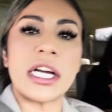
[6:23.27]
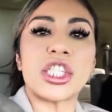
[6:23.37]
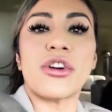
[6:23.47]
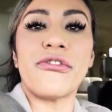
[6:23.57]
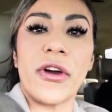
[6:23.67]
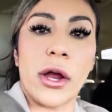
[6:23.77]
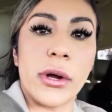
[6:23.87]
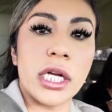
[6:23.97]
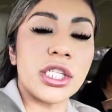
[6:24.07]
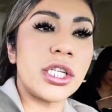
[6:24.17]

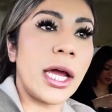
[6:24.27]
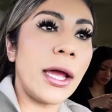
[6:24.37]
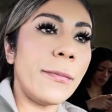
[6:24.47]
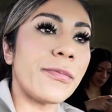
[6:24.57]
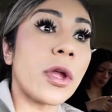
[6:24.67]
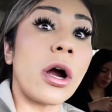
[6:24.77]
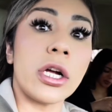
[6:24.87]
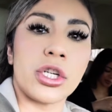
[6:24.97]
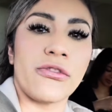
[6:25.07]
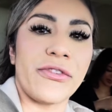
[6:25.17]
chauffeur today. Our
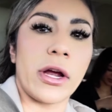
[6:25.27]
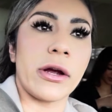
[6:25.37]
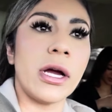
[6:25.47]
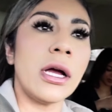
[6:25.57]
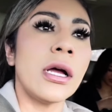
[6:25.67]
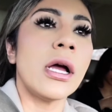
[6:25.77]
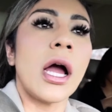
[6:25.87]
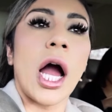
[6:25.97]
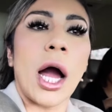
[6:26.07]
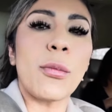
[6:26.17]
chauffeur.
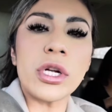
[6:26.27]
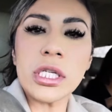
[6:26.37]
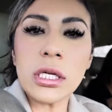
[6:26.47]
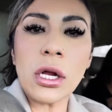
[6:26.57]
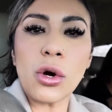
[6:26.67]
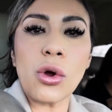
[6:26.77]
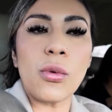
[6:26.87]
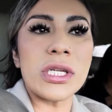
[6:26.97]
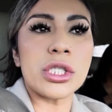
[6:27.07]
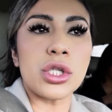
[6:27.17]
We're just going to go to
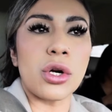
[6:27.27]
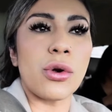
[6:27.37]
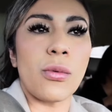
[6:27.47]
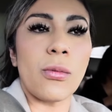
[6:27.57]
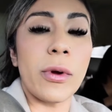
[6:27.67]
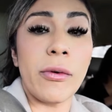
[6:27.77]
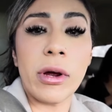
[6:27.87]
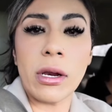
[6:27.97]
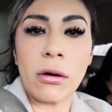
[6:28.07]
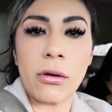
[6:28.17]
one store. We were
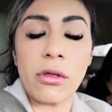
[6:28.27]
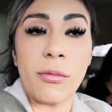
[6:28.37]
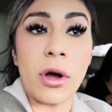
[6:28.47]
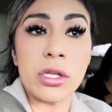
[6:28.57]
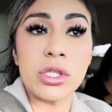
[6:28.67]
going to go to the mall to